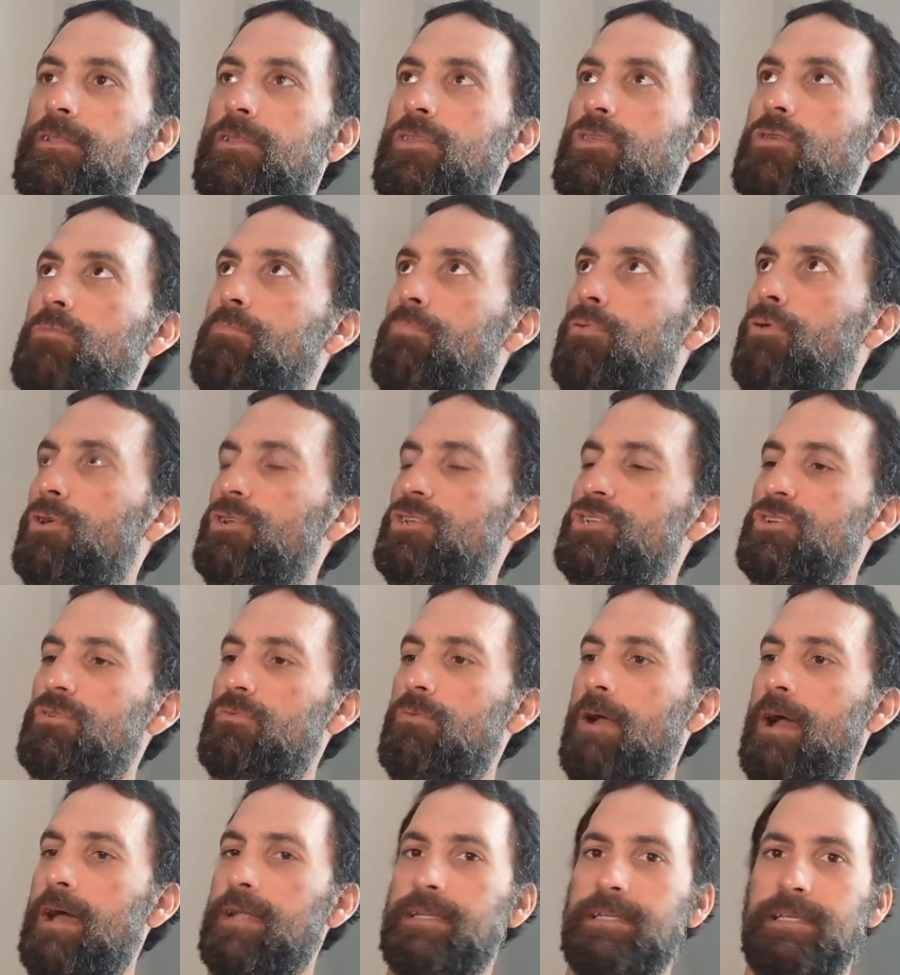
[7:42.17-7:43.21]
you put your
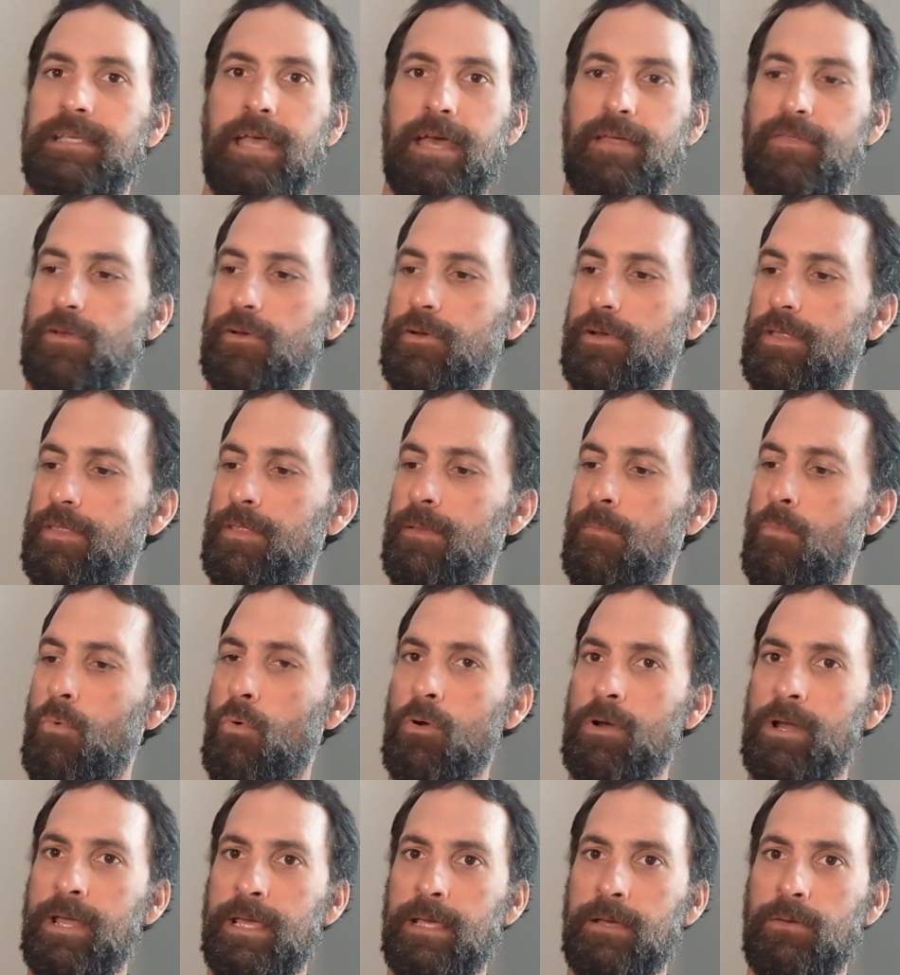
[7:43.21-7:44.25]
rod together in the
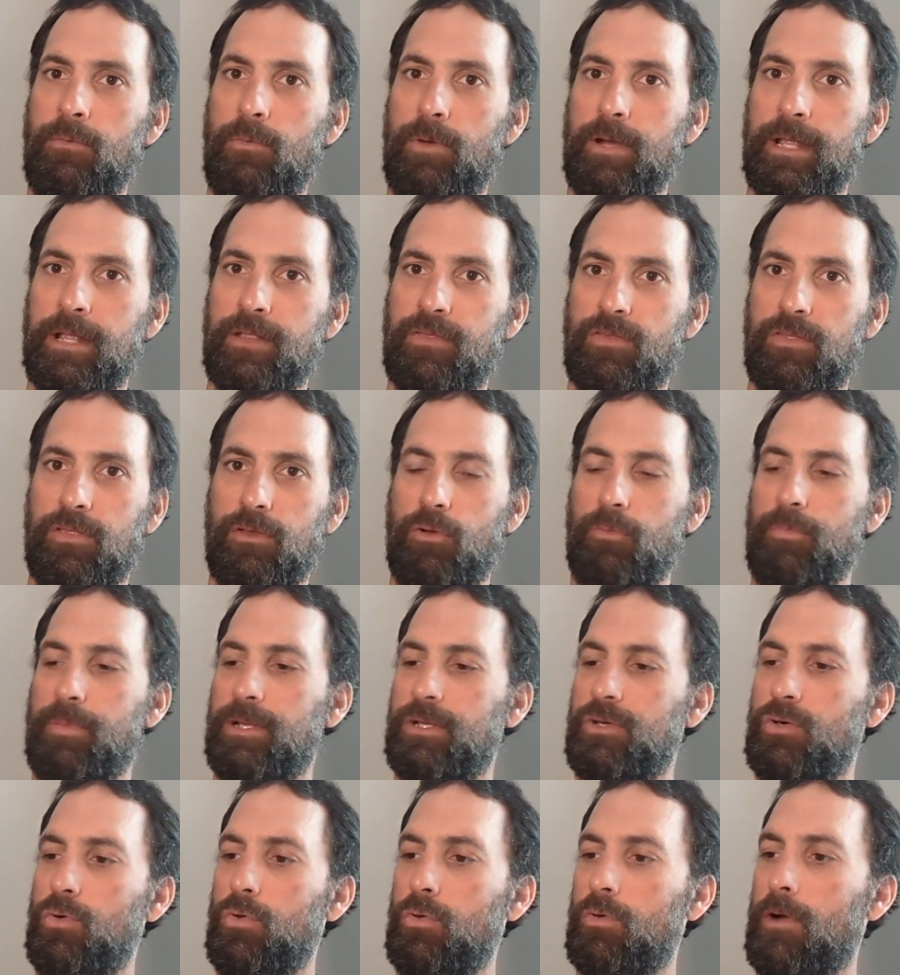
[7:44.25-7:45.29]
morning when it's a little
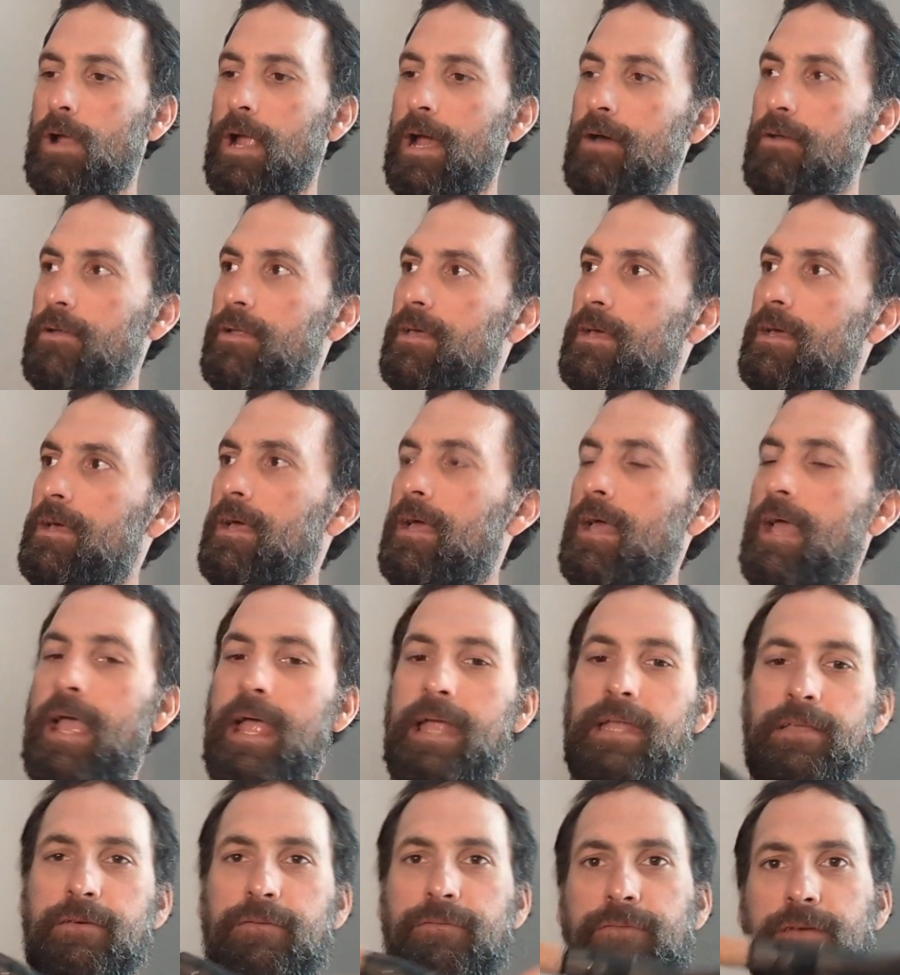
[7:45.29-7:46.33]
bit cooler out
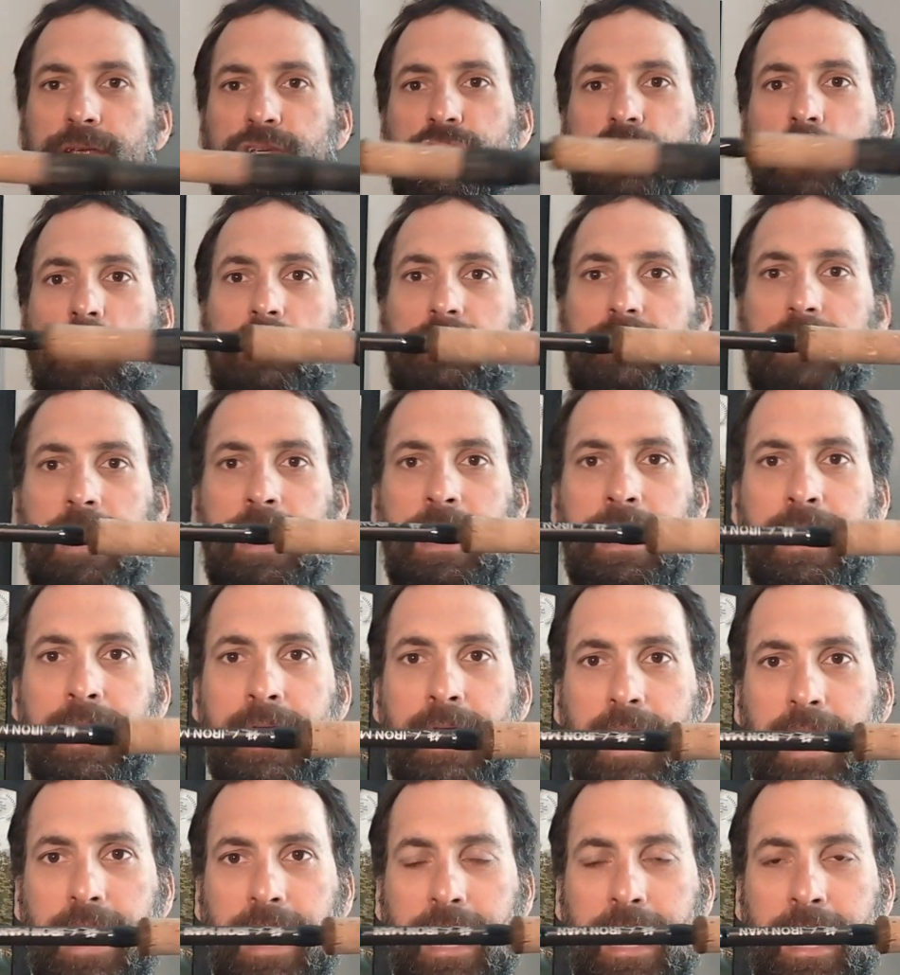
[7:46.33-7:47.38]
and you fish all
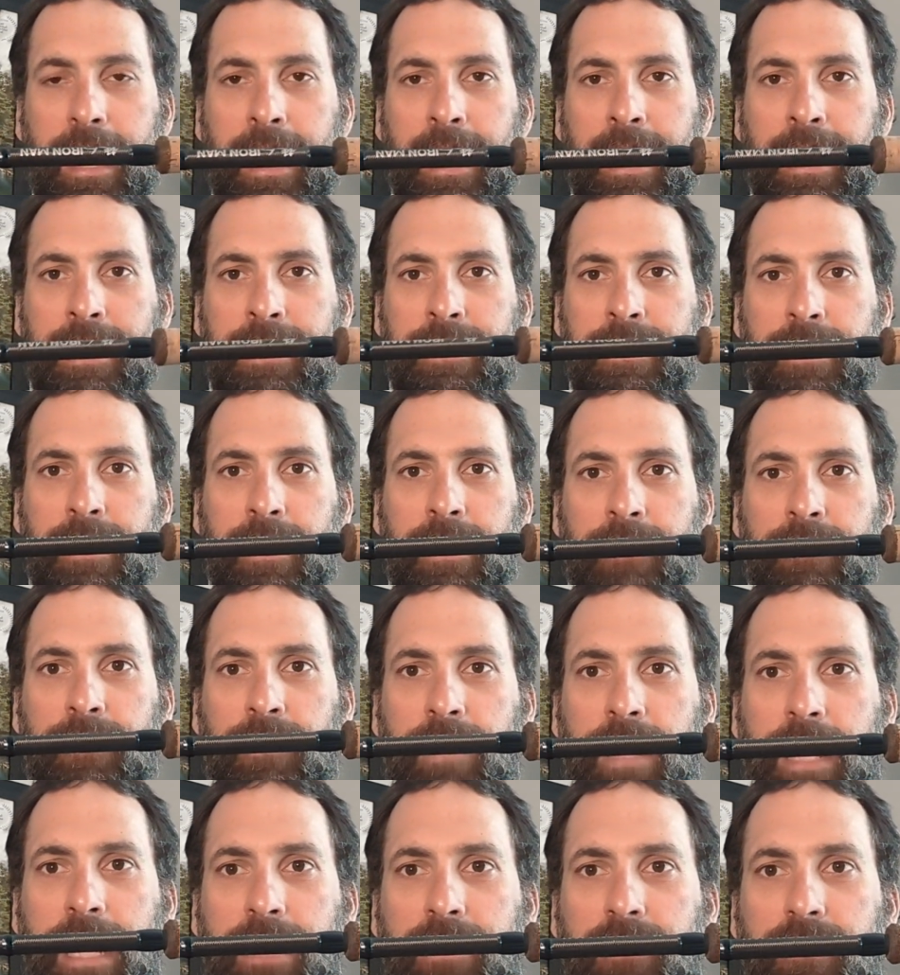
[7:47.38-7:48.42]
day, and on the
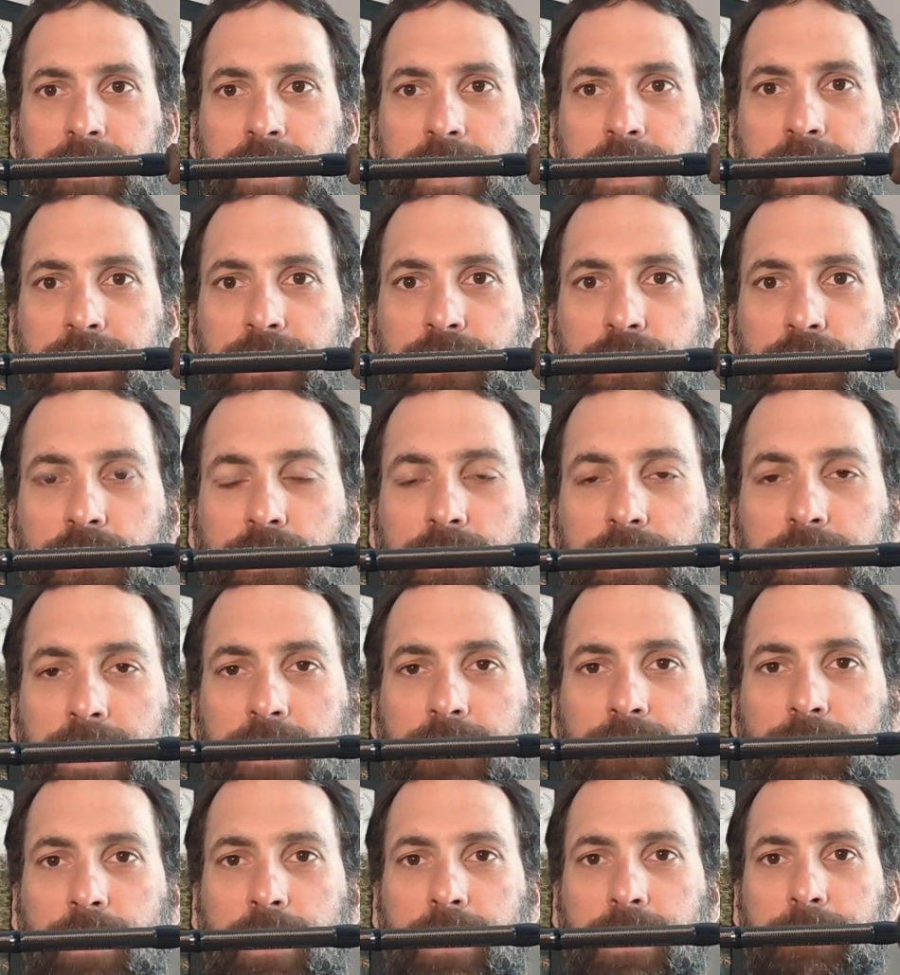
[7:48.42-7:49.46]
last day you're
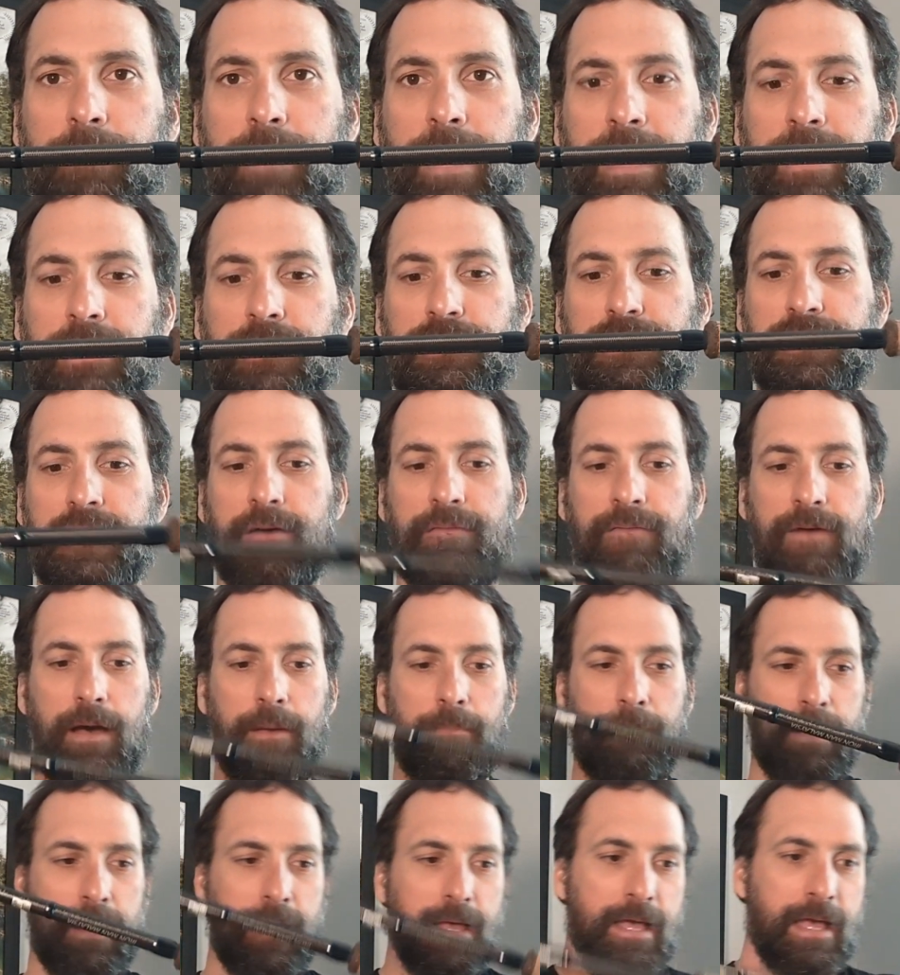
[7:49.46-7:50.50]
getting ready to pack your stuff
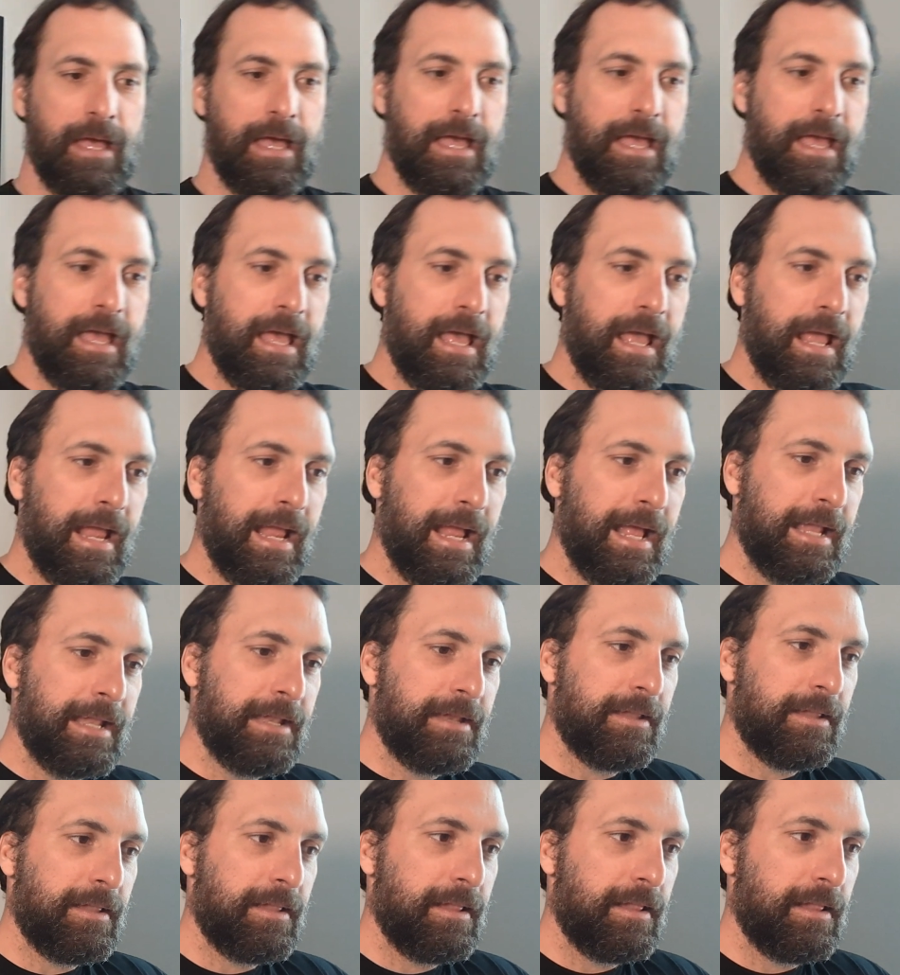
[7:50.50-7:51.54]
up
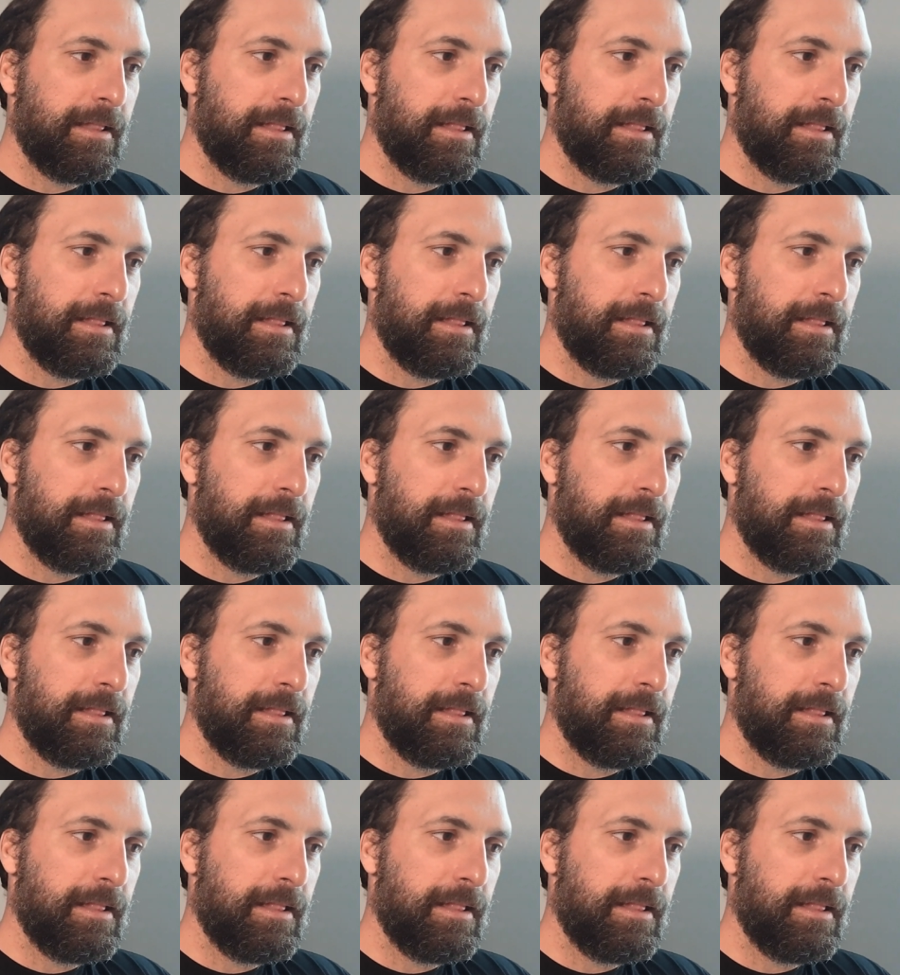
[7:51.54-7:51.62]
and